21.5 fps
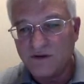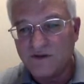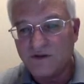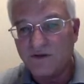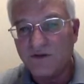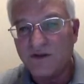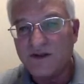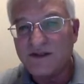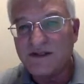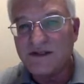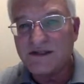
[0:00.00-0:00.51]
So
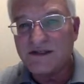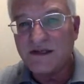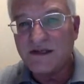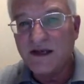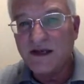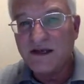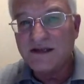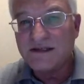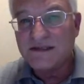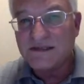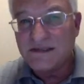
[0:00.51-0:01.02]
this is
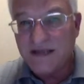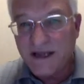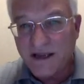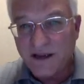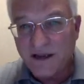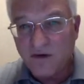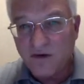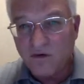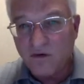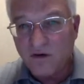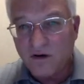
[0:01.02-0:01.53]

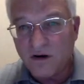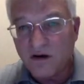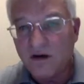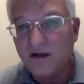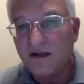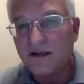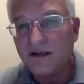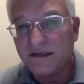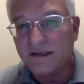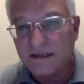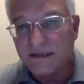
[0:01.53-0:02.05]
second order
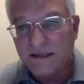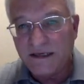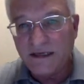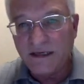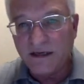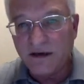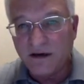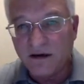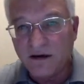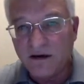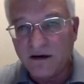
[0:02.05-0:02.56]

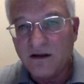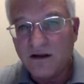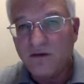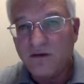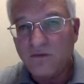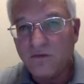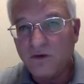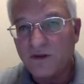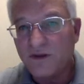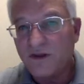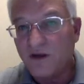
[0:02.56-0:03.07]
linear
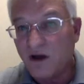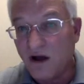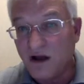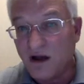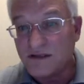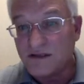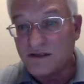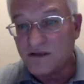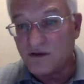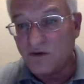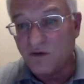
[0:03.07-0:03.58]
with
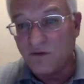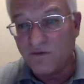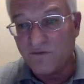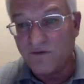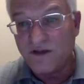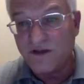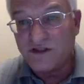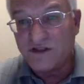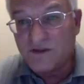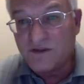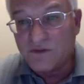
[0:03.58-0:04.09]
constant
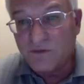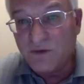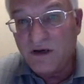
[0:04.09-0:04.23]
coefficients.